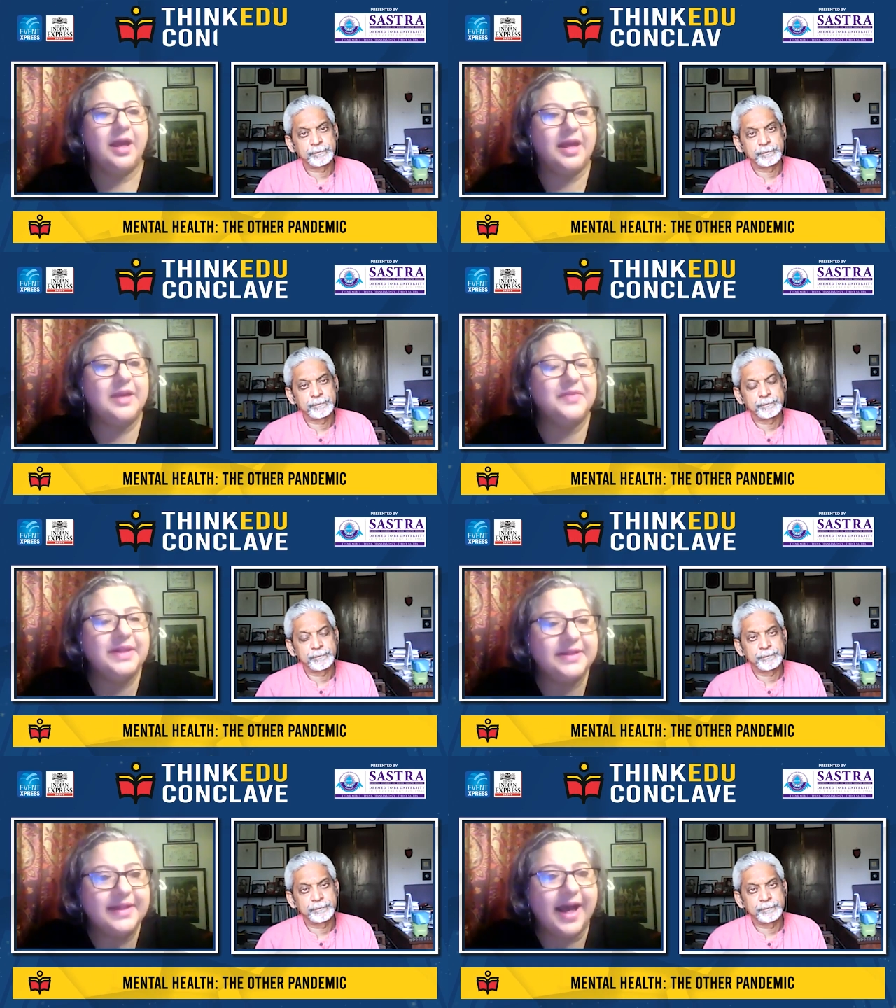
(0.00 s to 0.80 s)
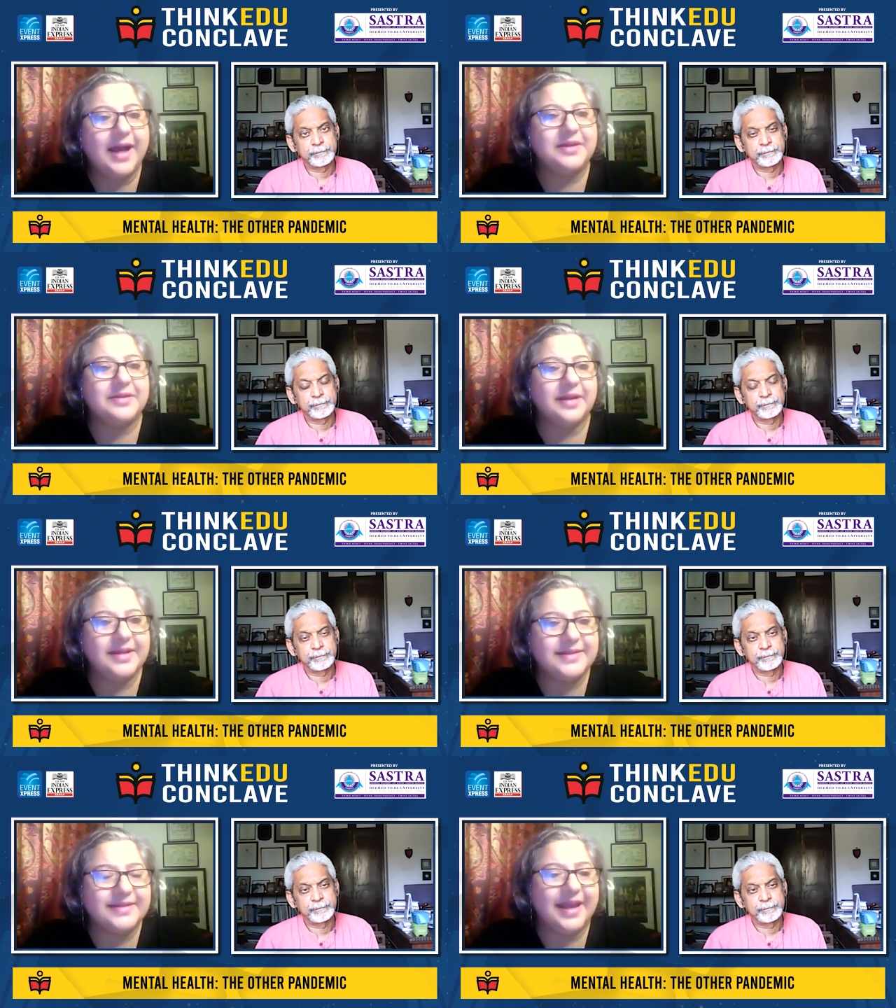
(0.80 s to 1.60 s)
Speaker 1: even that
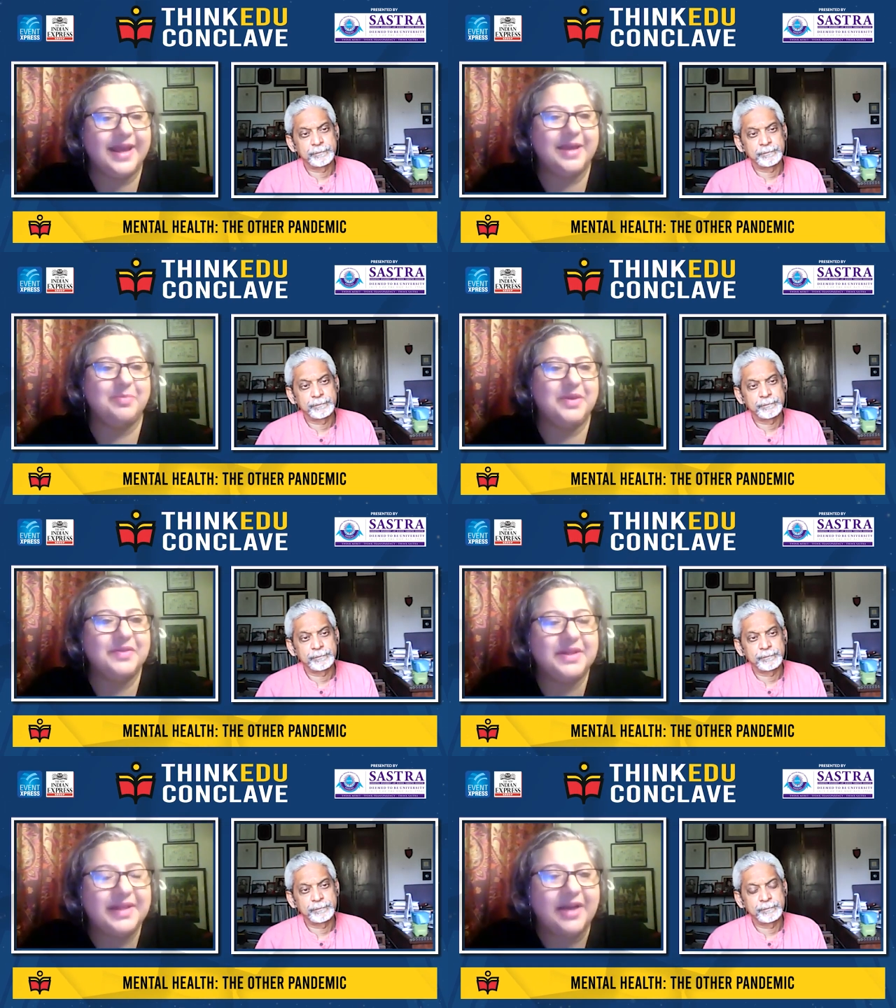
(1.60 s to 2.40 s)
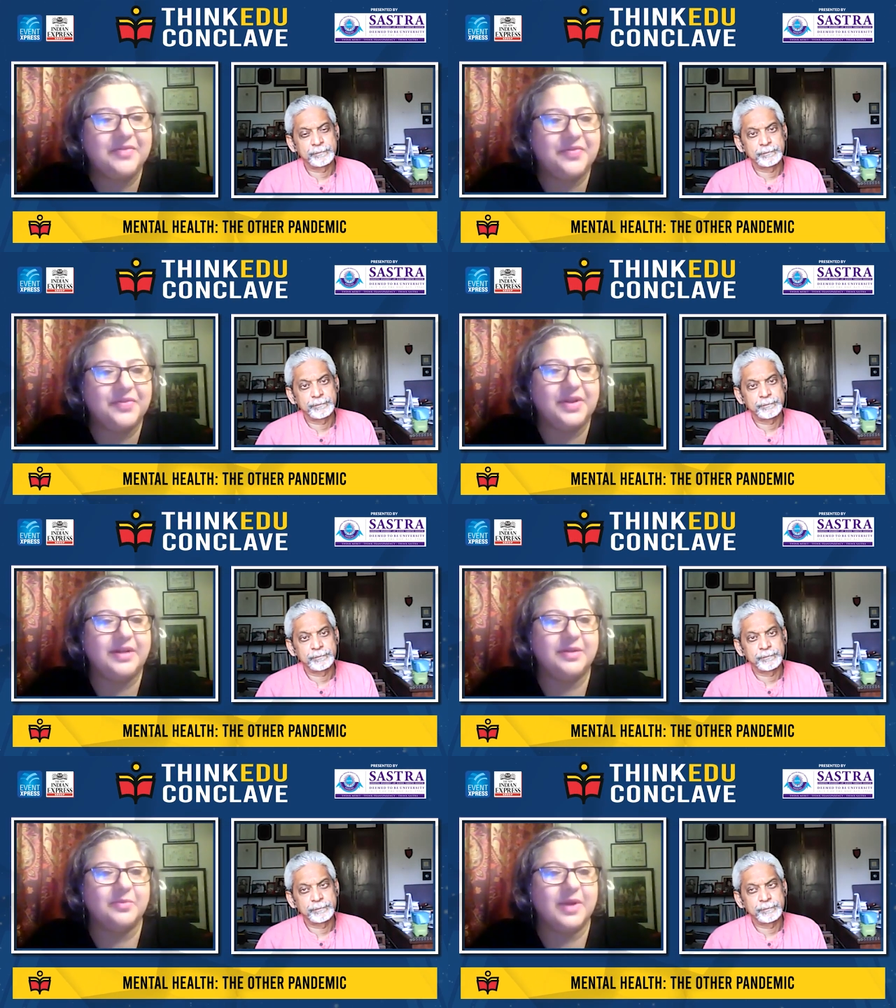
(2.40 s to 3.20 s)
escape, even that
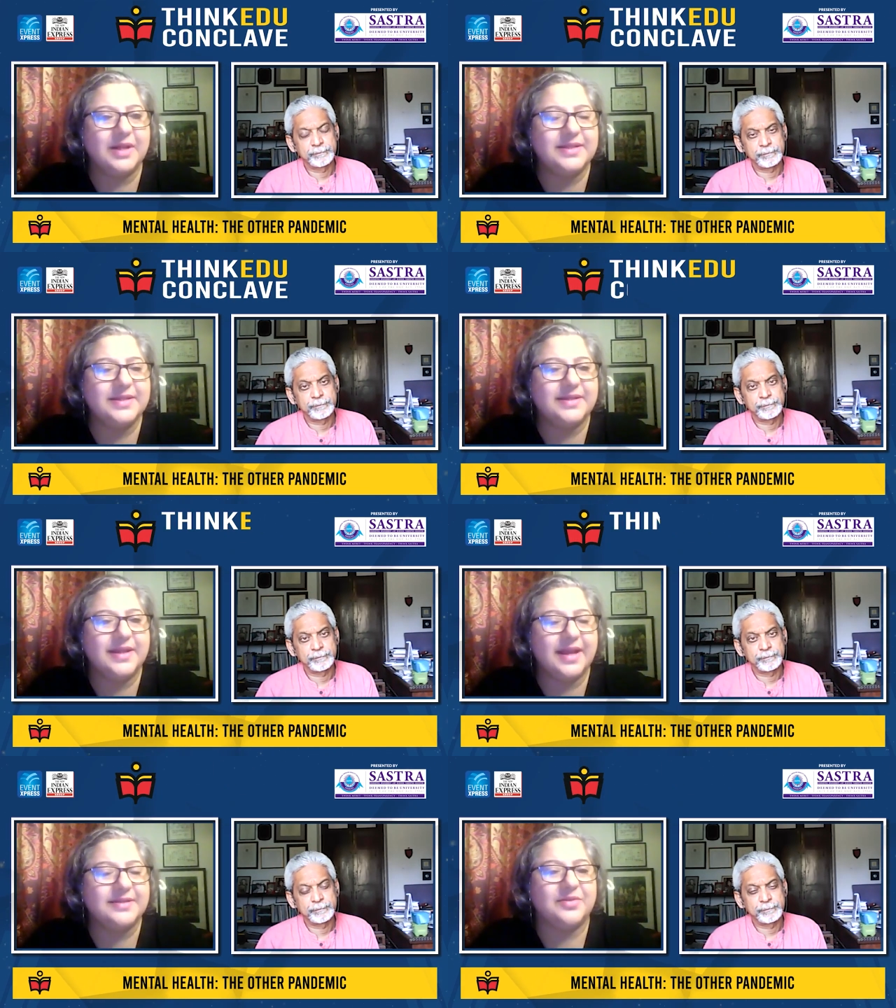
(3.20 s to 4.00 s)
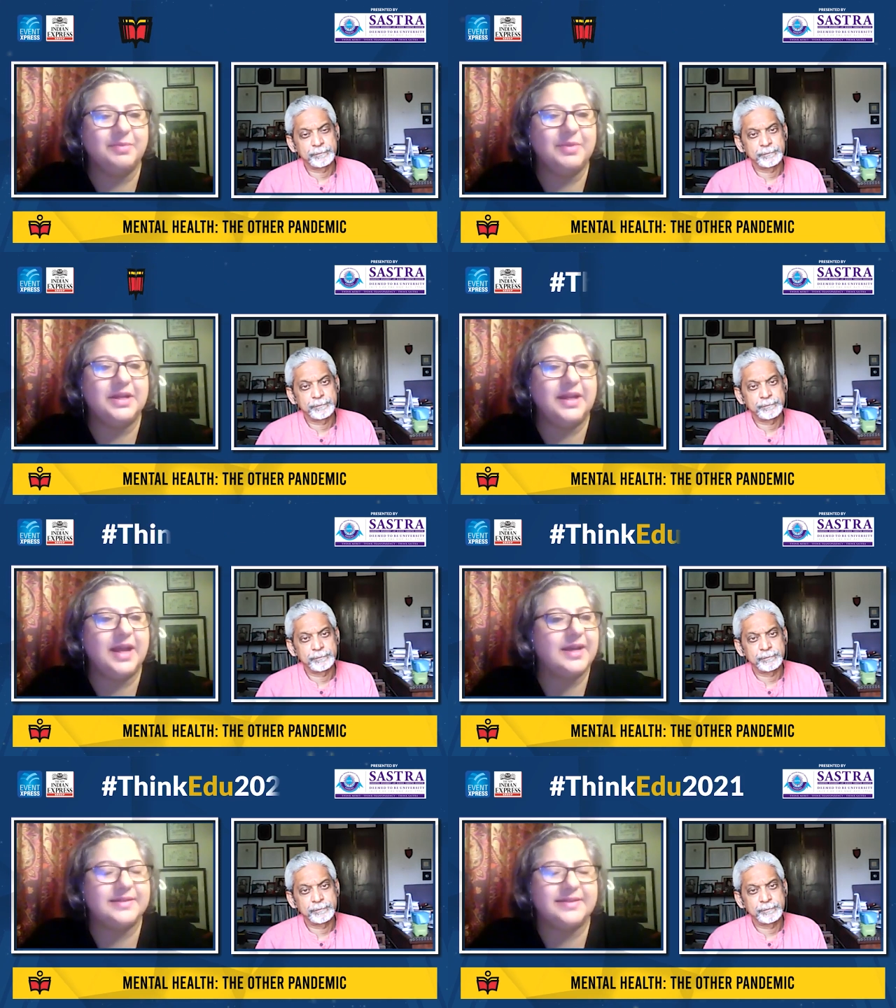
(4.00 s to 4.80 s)
freedom, once it gets
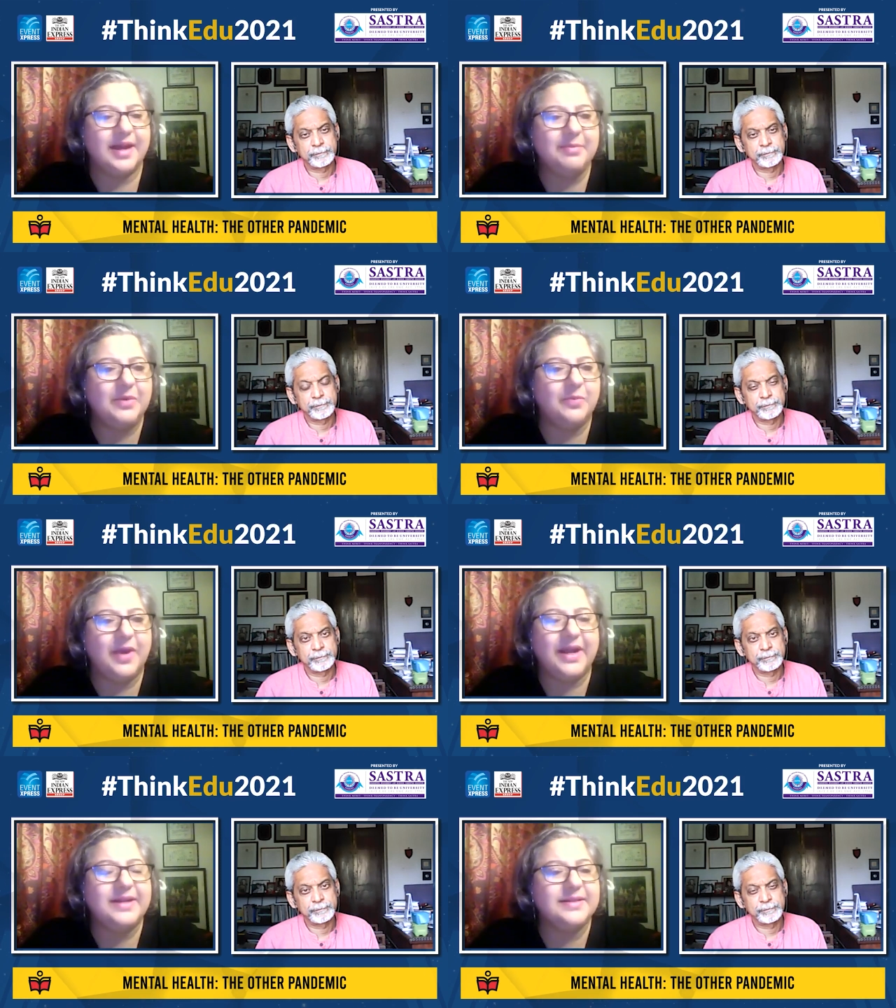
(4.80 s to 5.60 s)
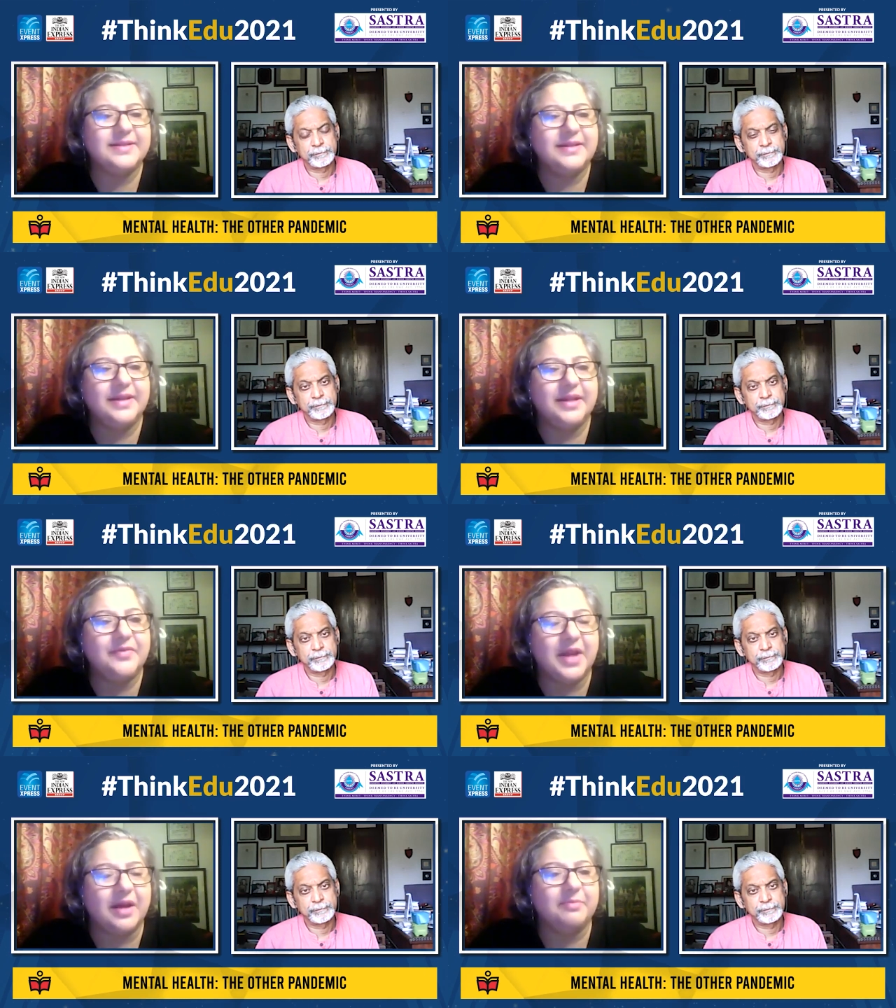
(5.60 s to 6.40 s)
criminalized, I mean, where does it leave
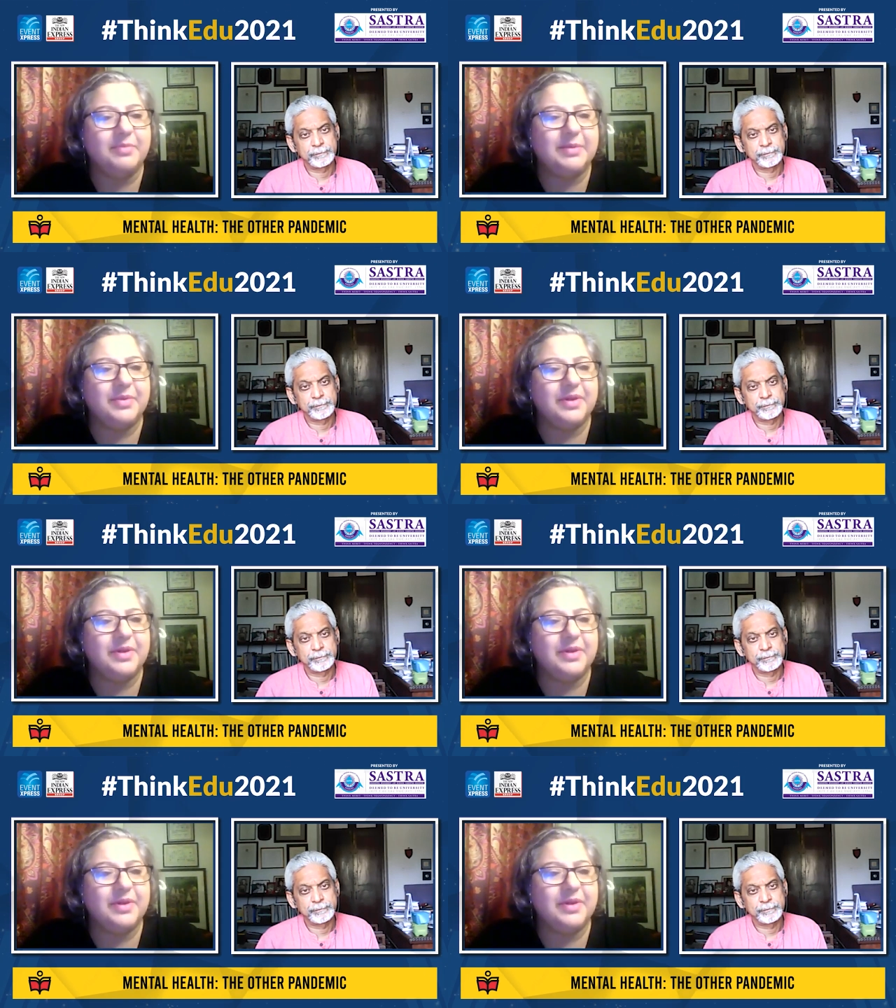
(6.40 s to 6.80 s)
young people?